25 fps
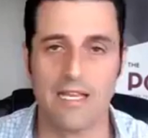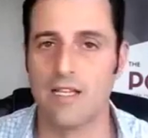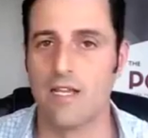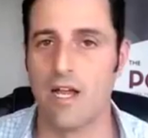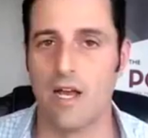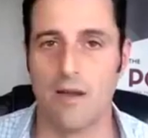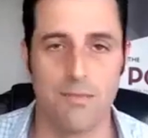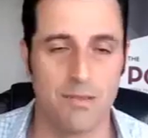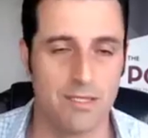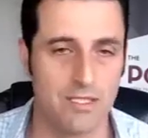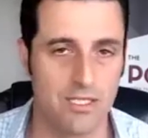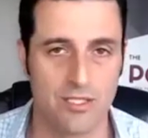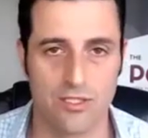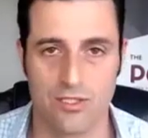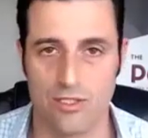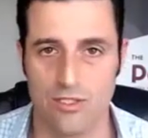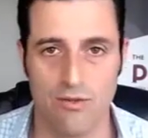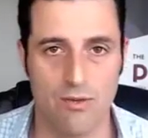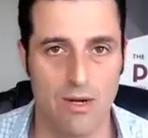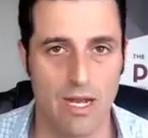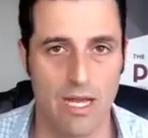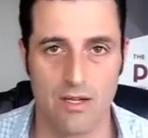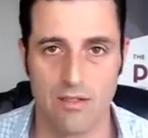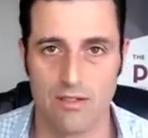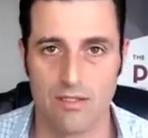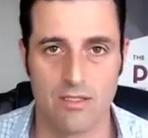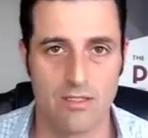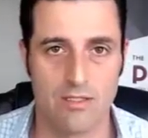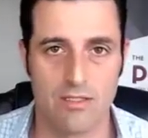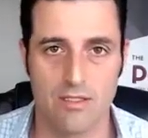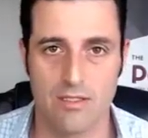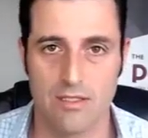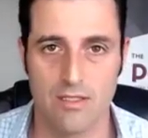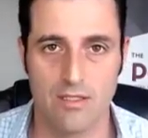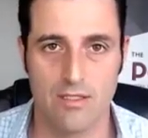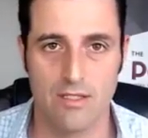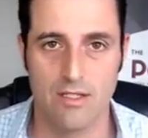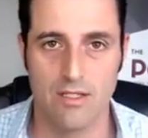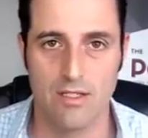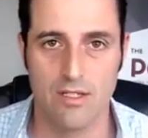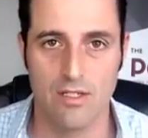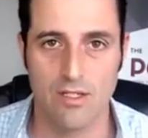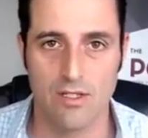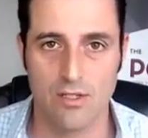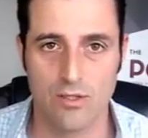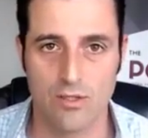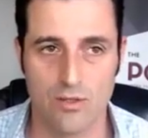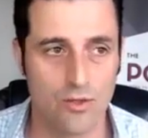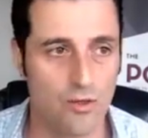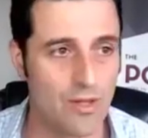competition around.
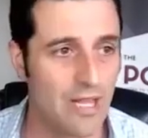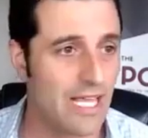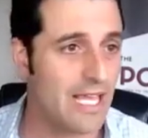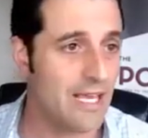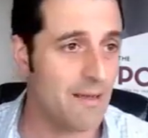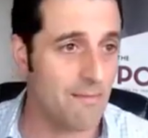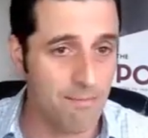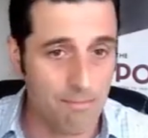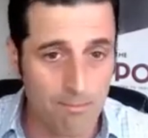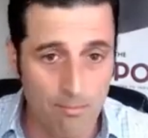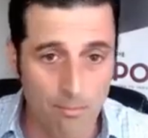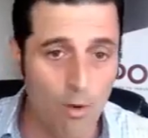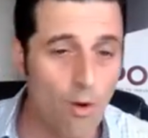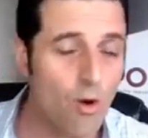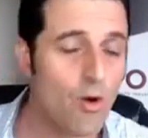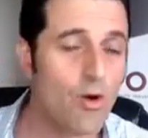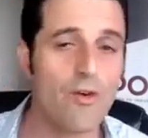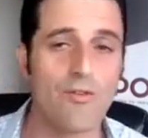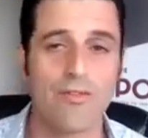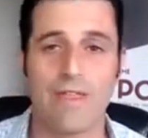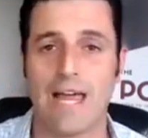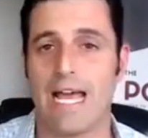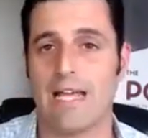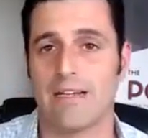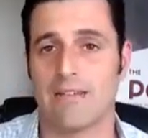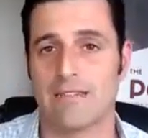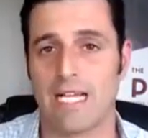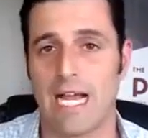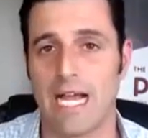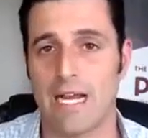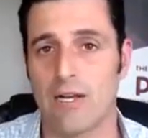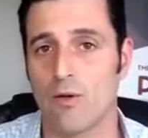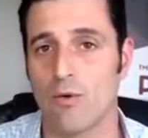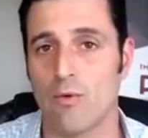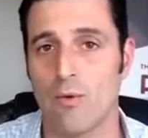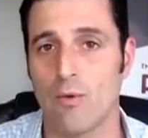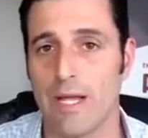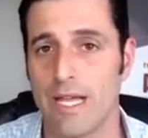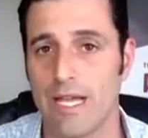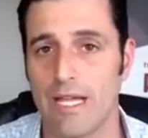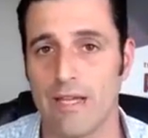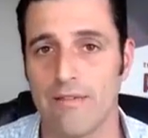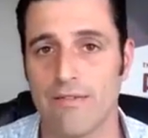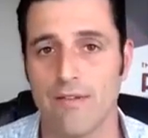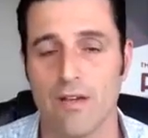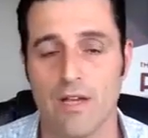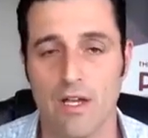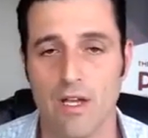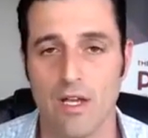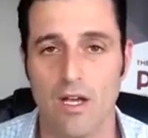So they get more of that tidal
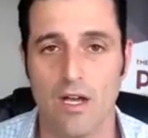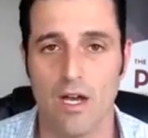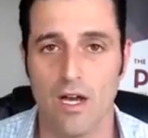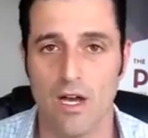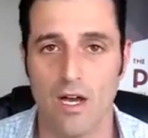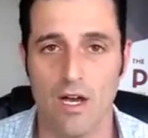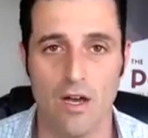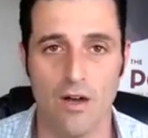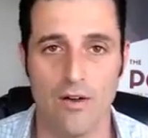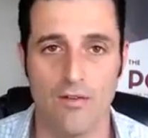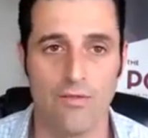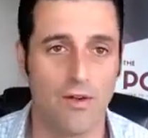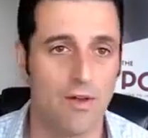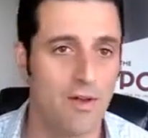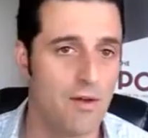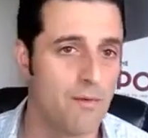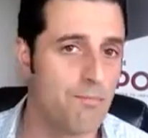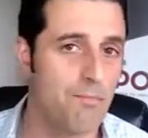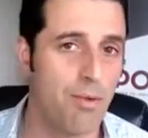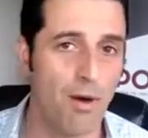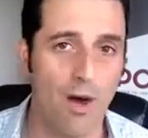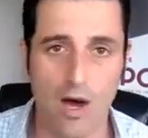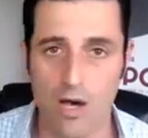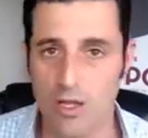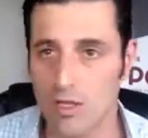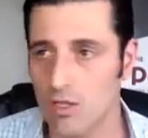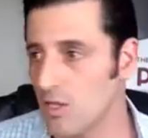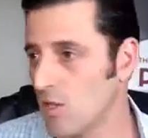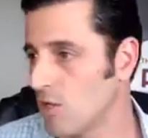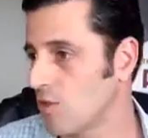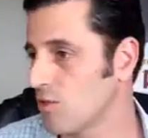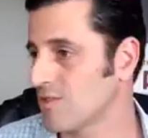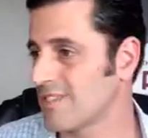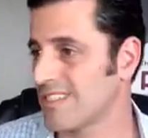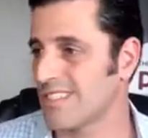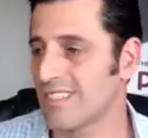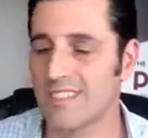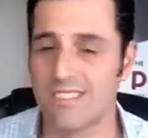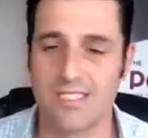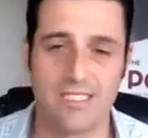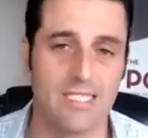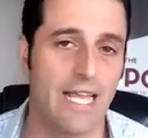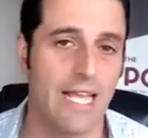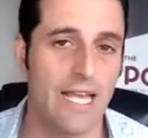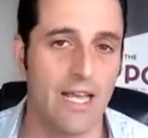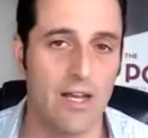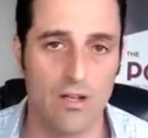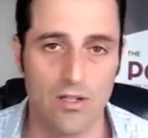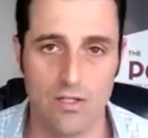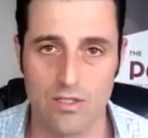wave of pawn loans and
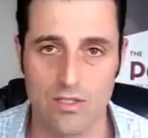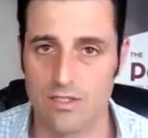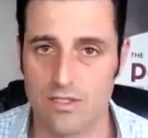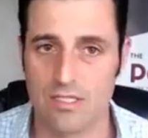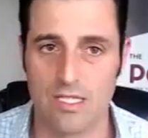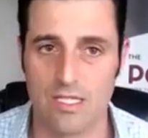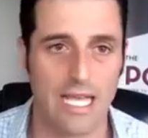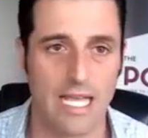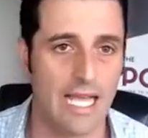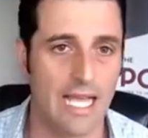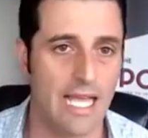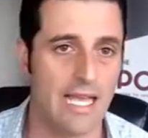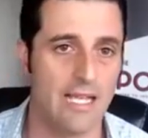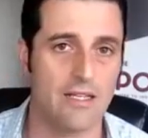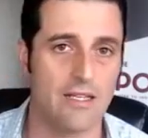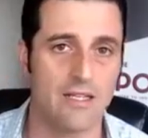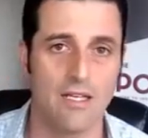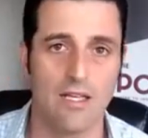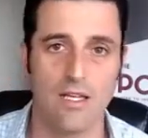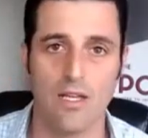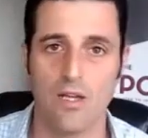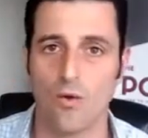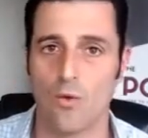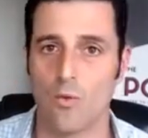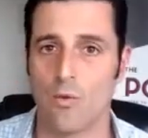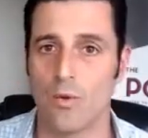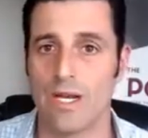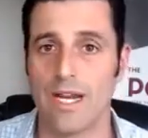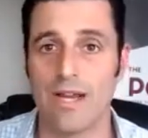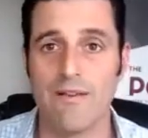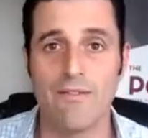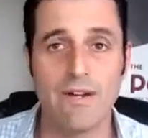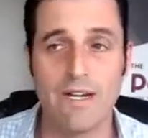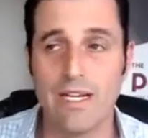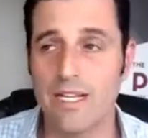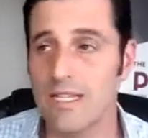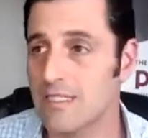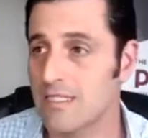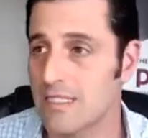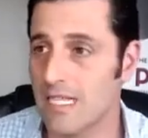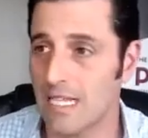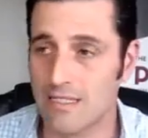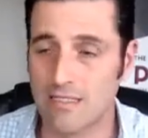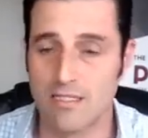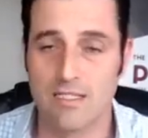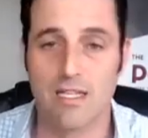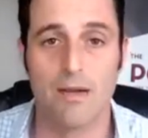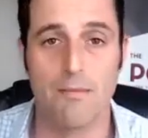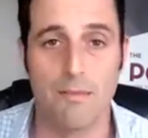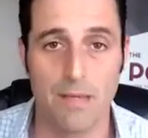sales and whatever it is
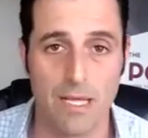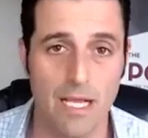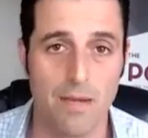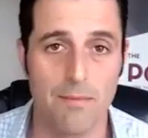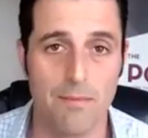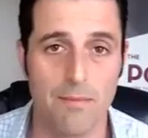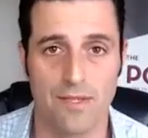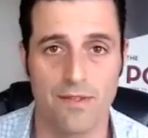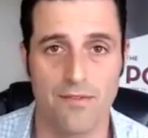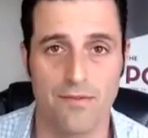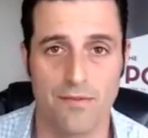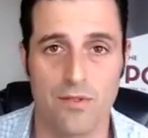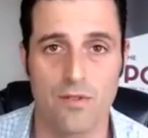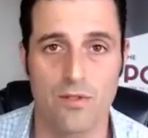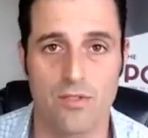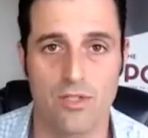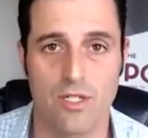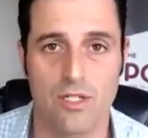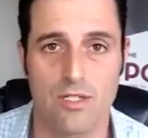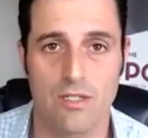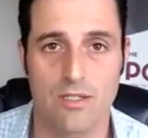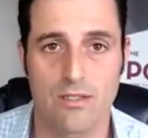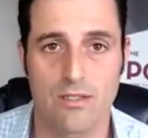that's coming up in the future.